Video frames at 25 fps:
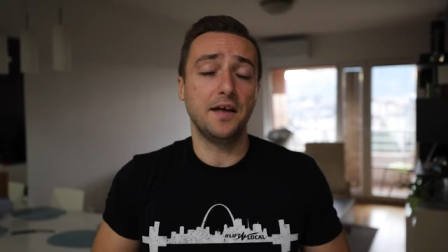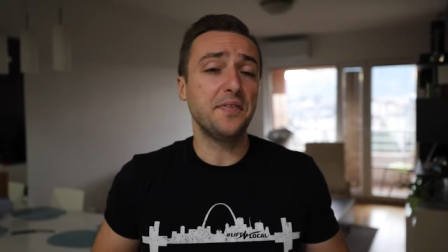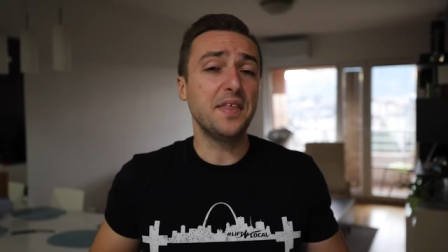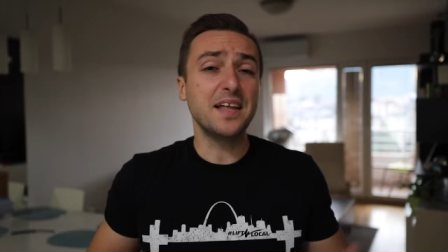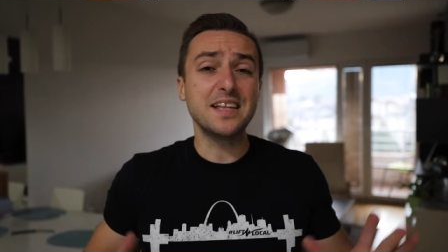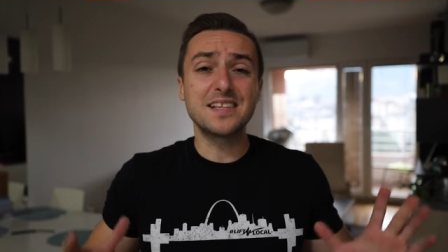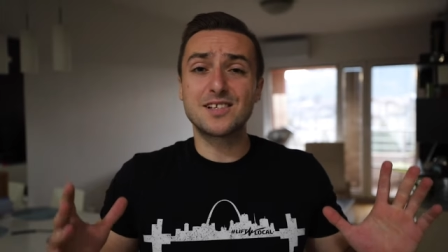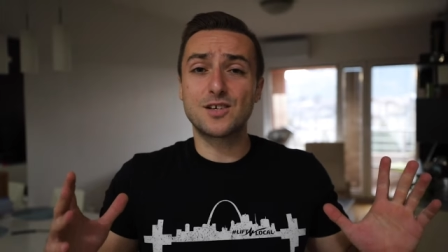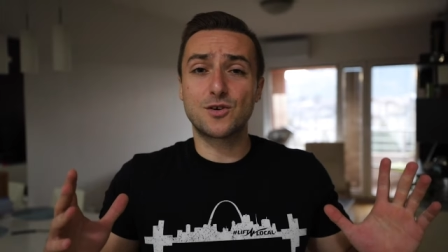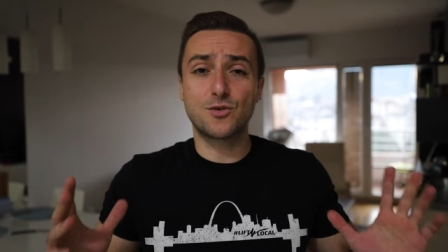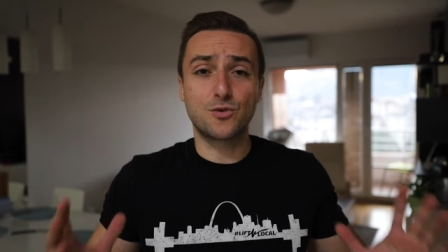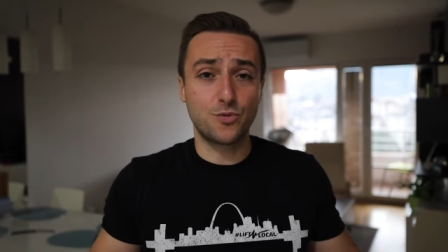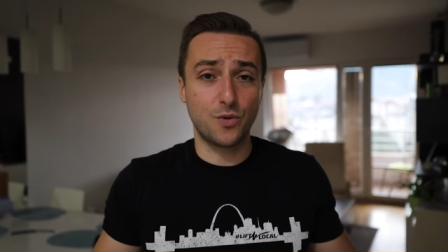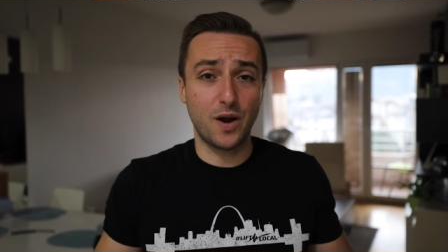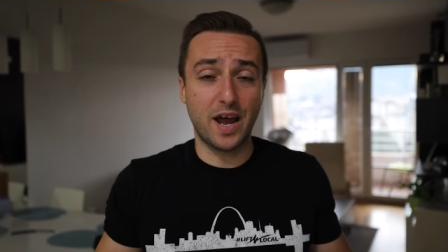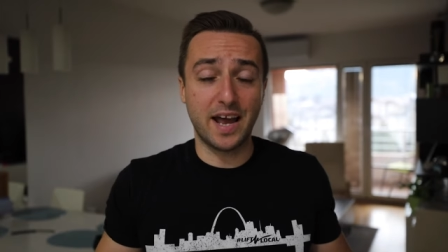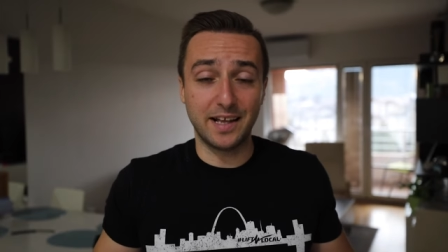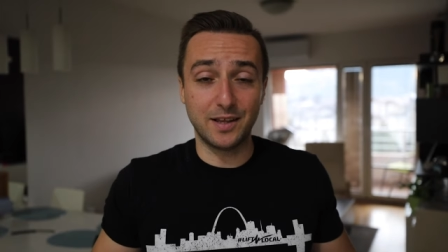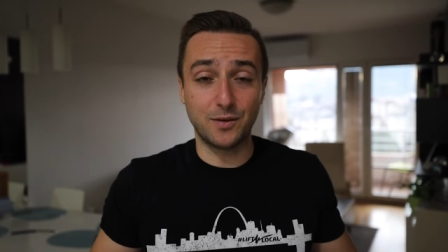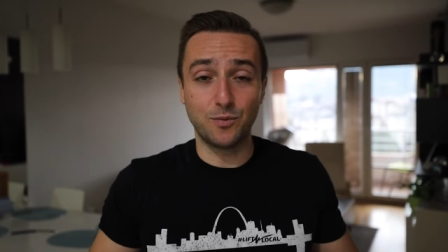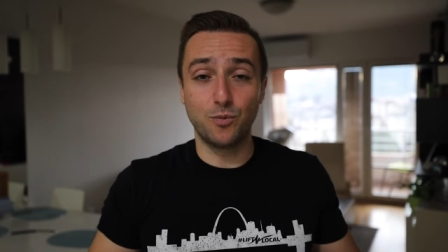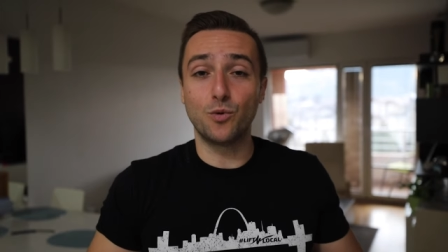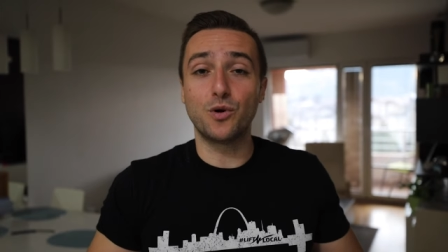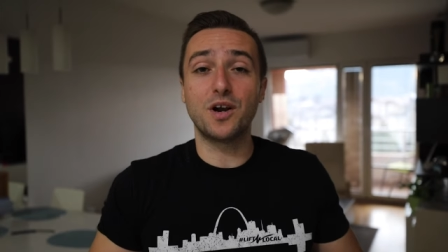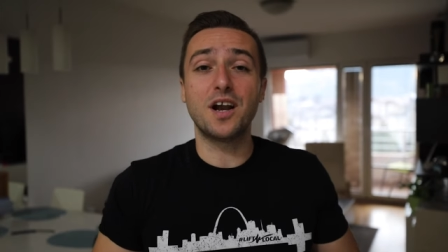And that's
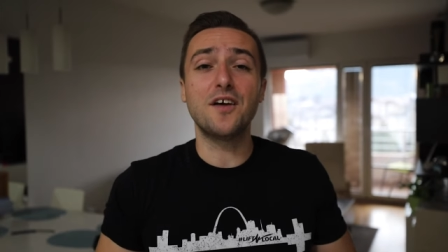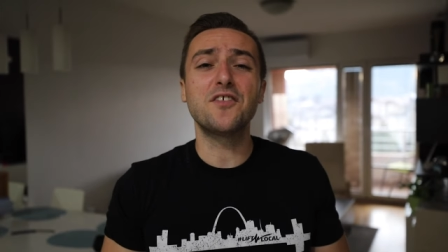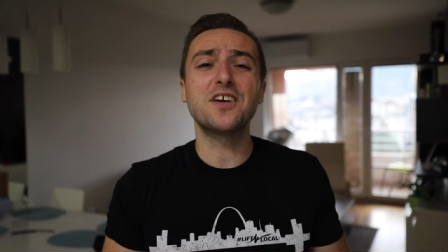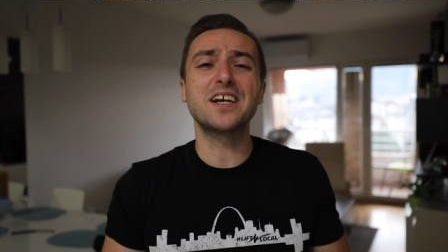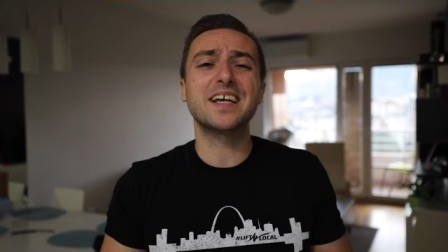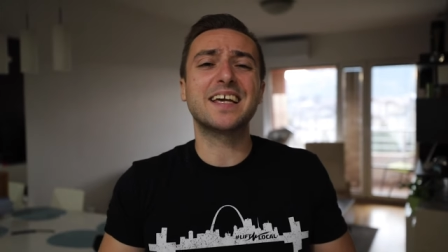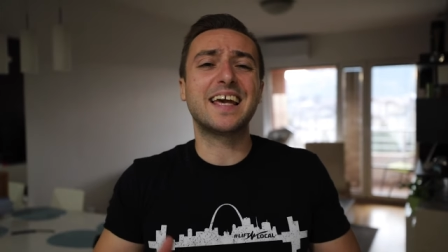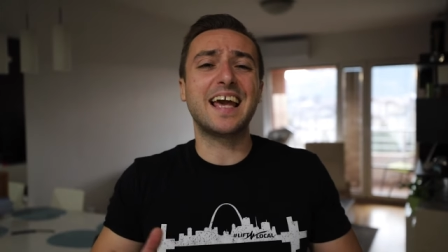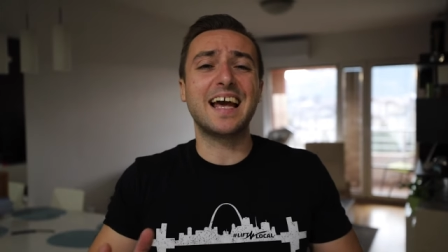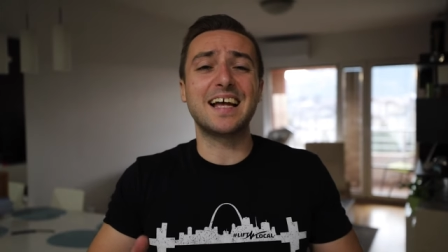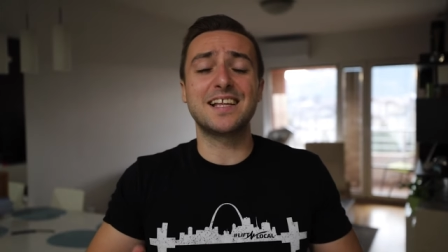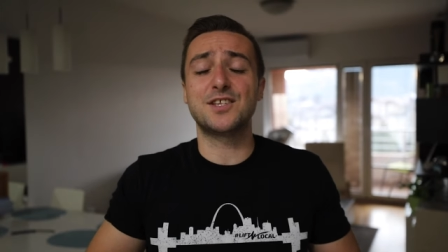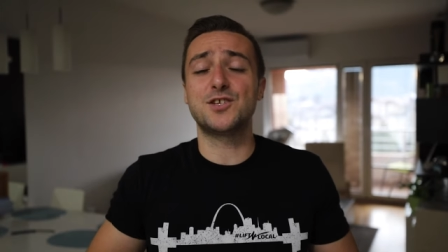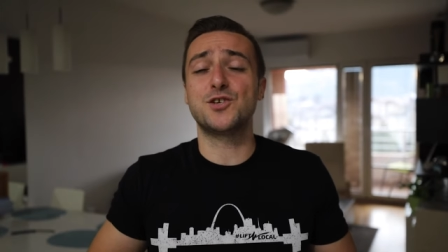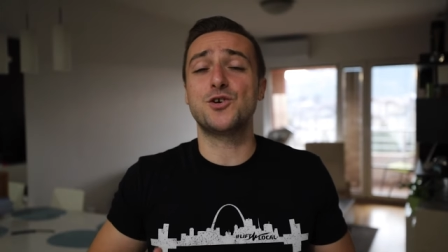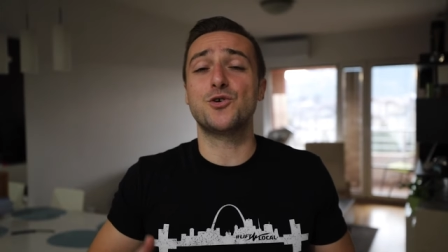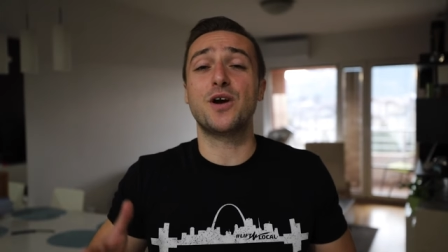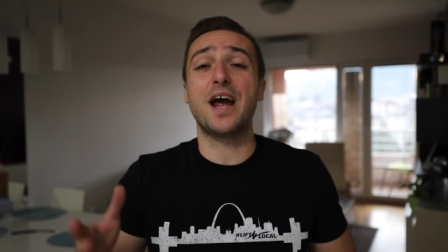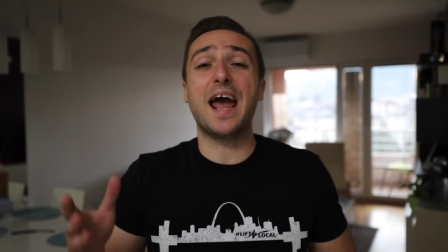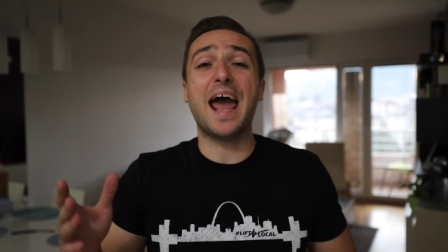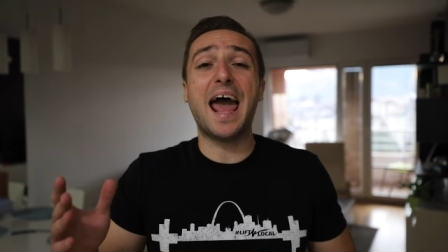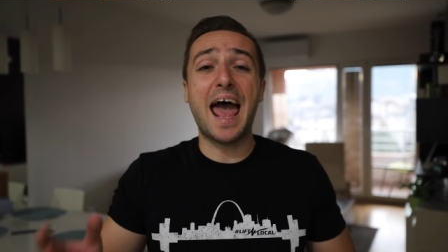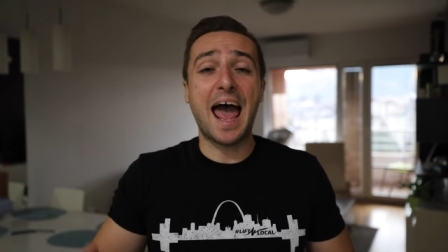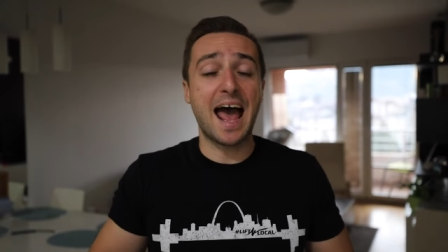great. Whatever gets your